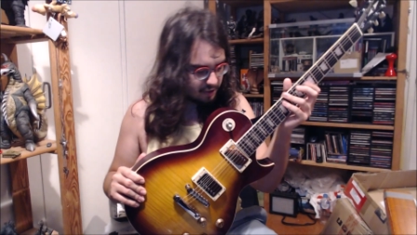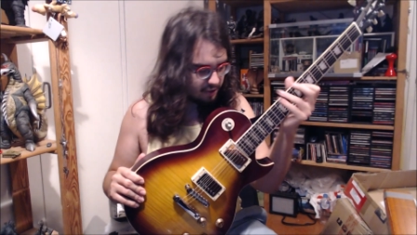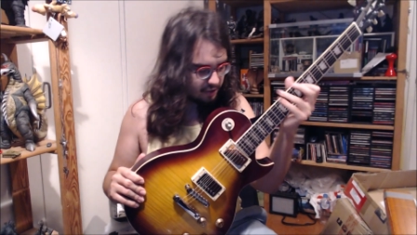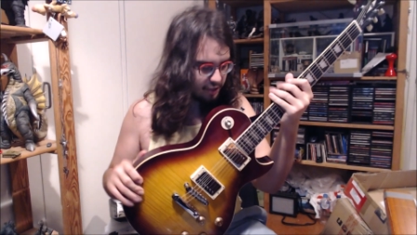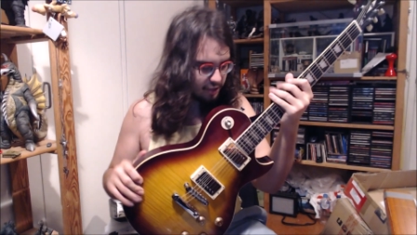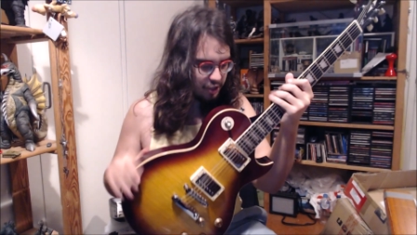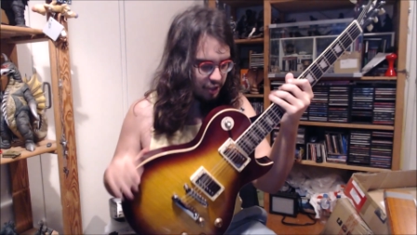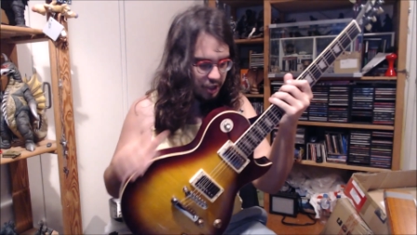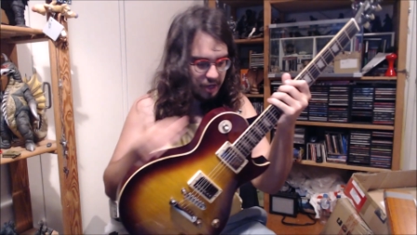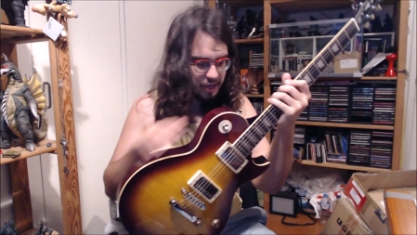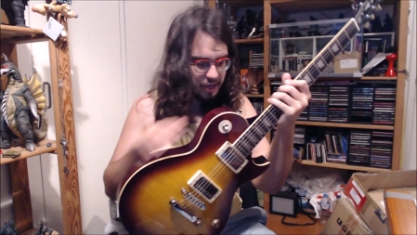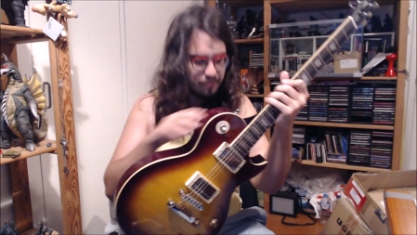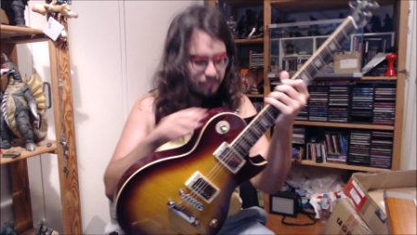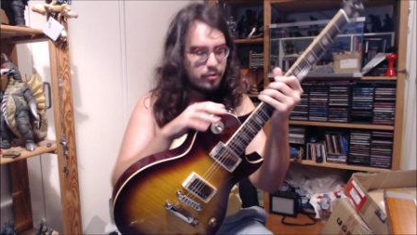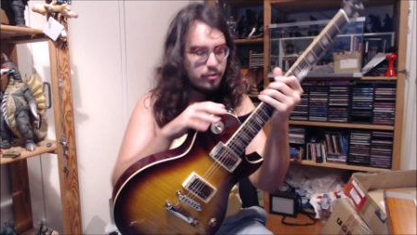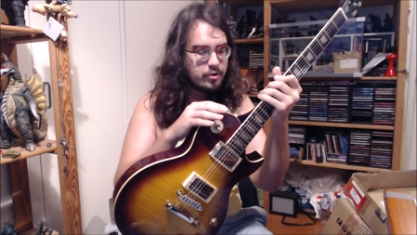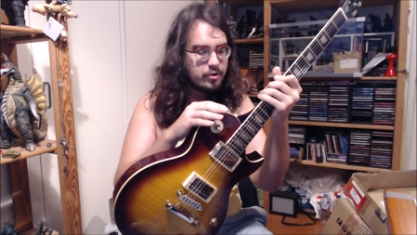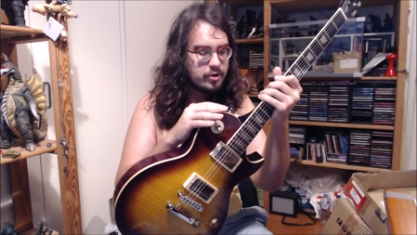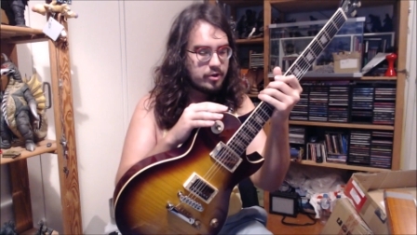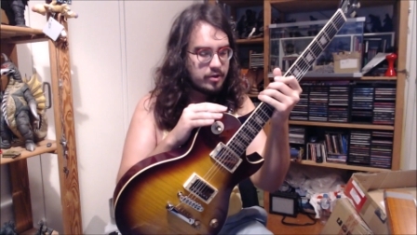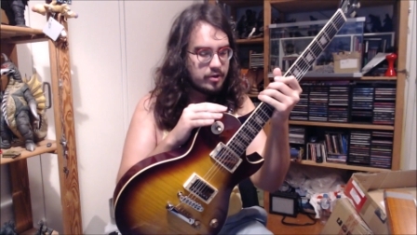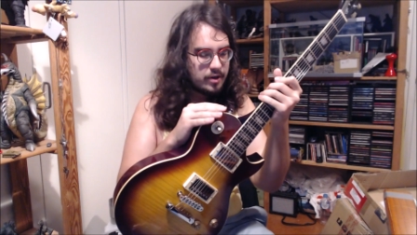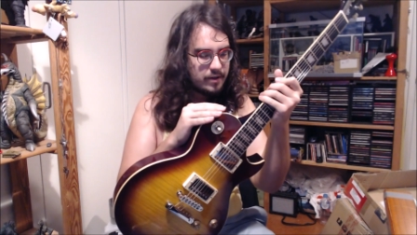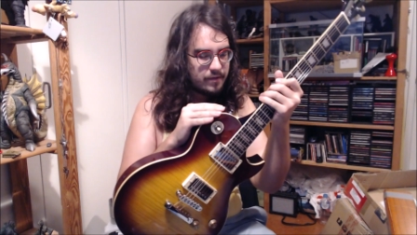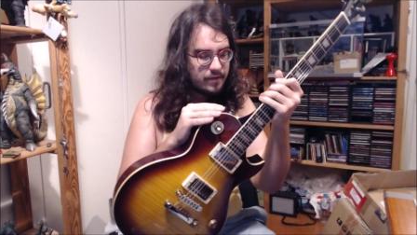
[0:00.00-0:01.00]
cheap wood or
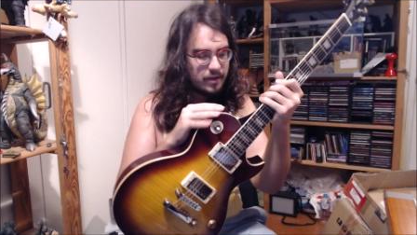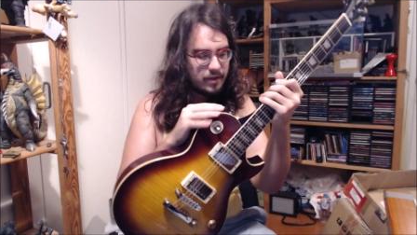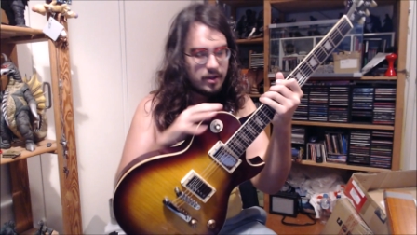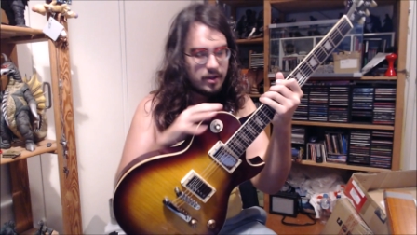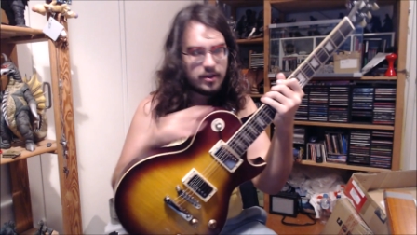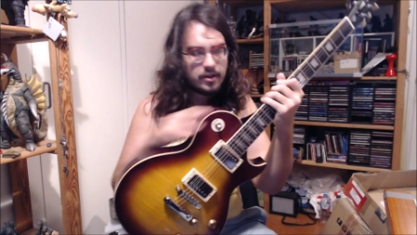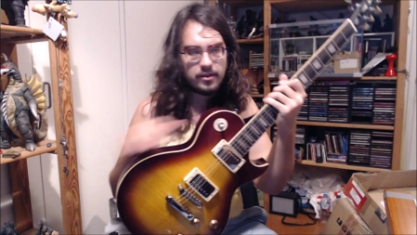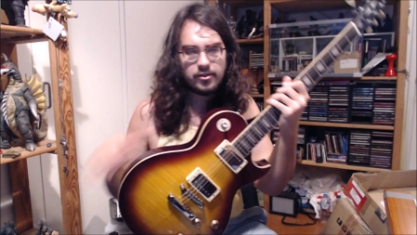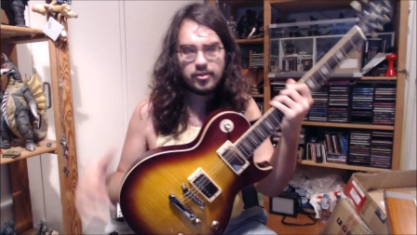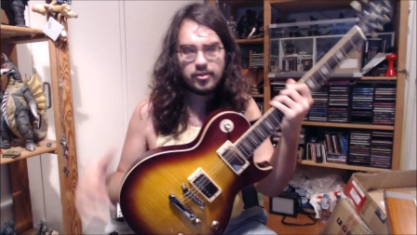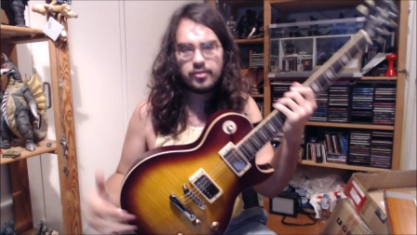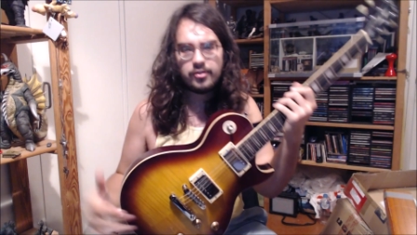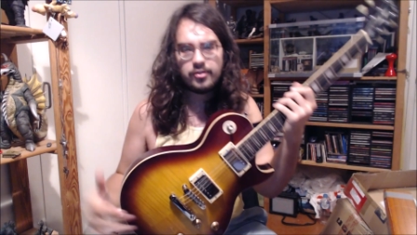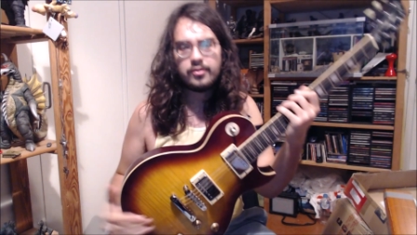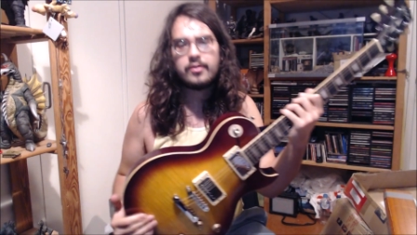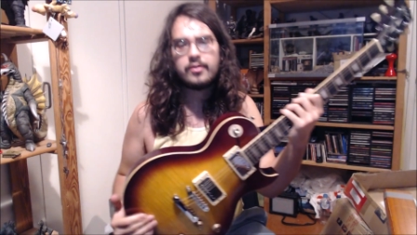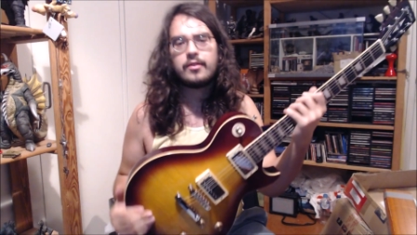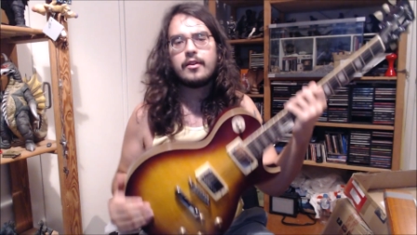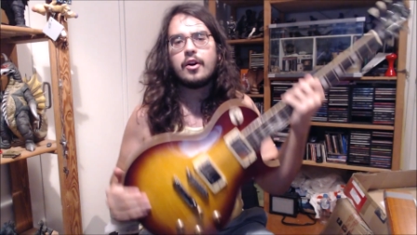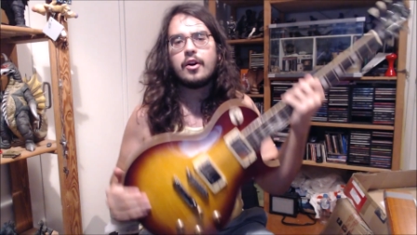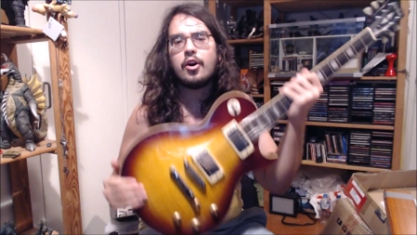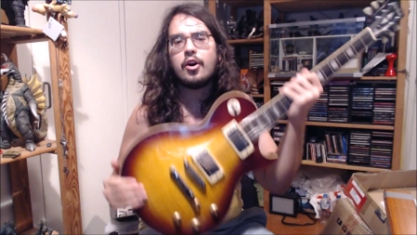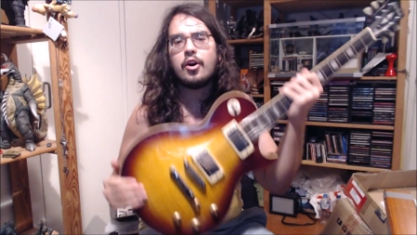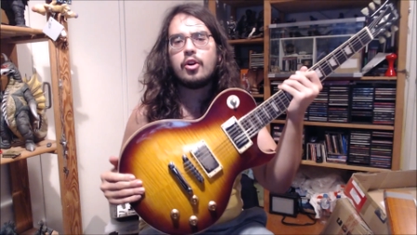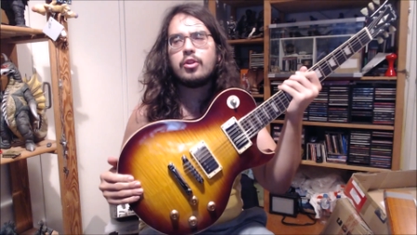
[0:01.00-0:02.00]
anything, it's just
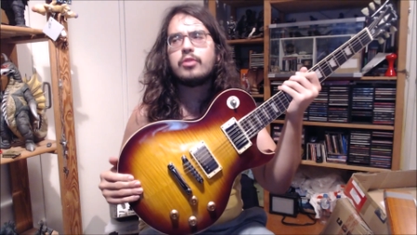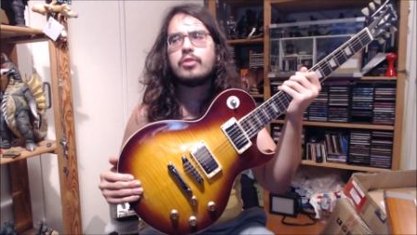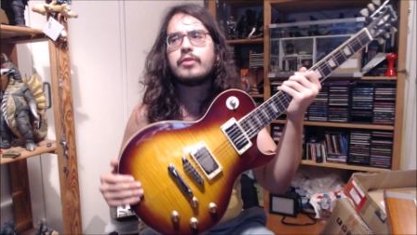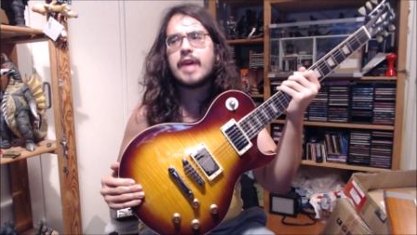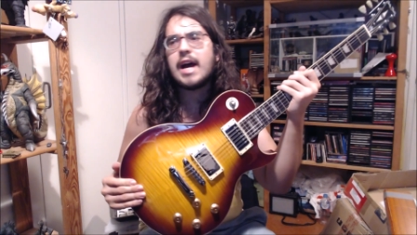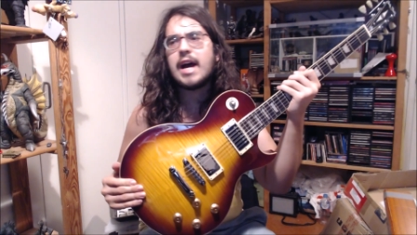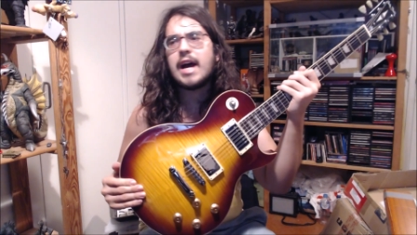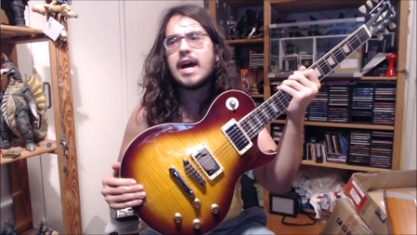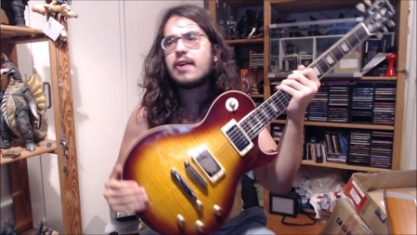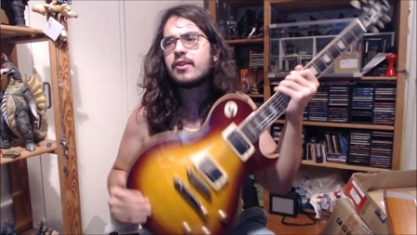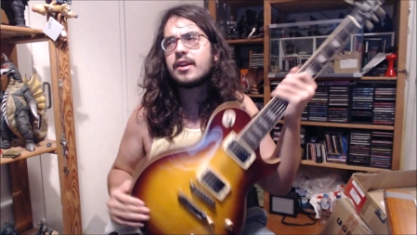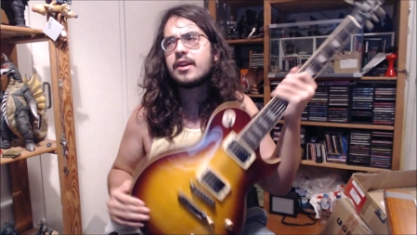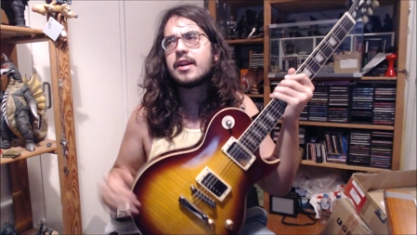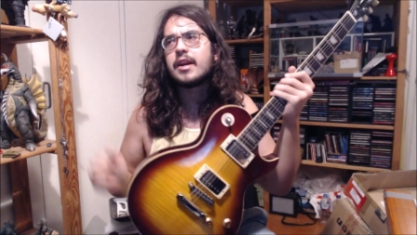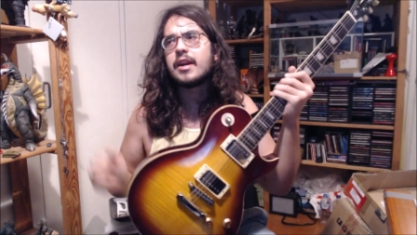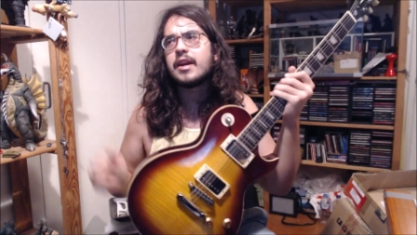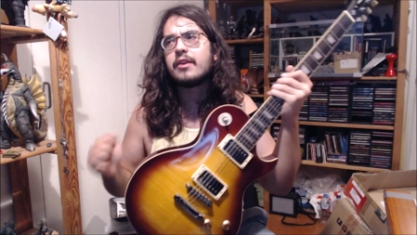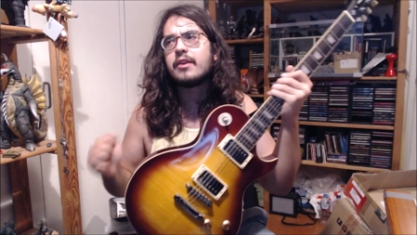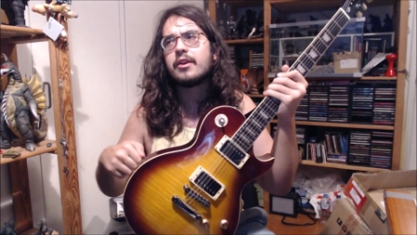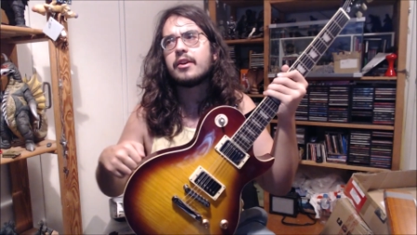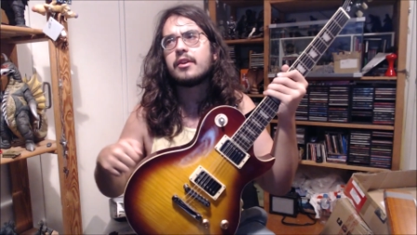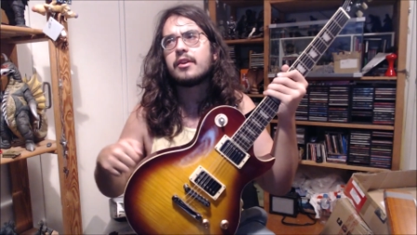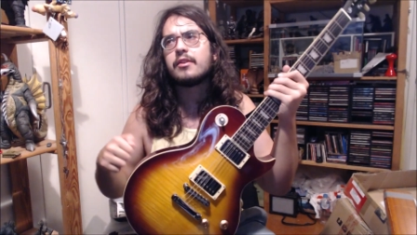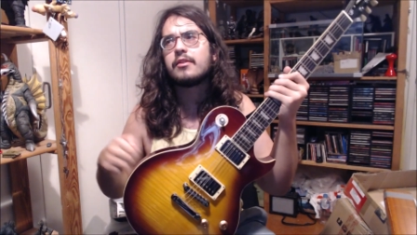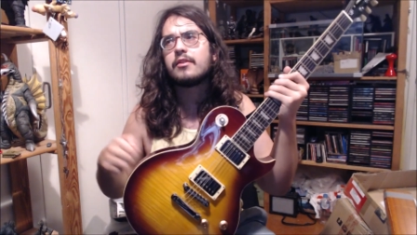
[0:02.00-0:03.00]
hollowed out in
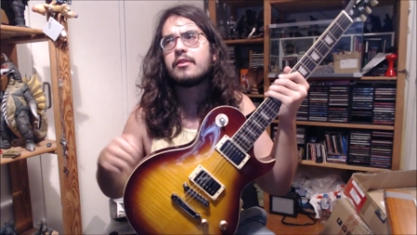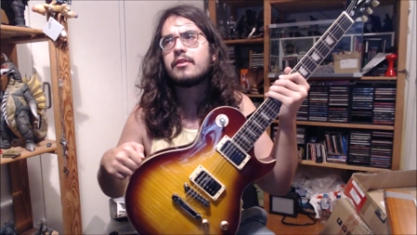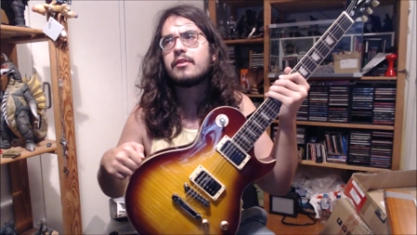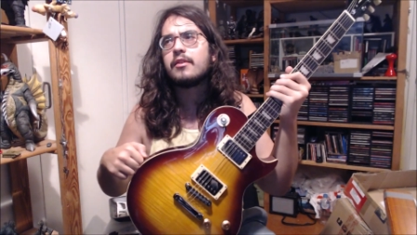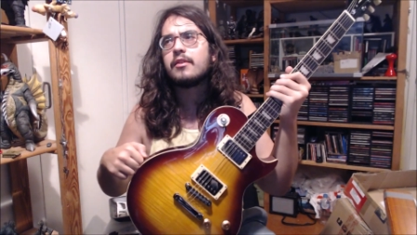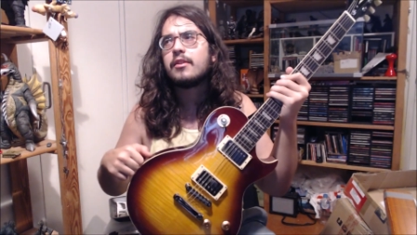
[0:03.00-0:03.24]
areas.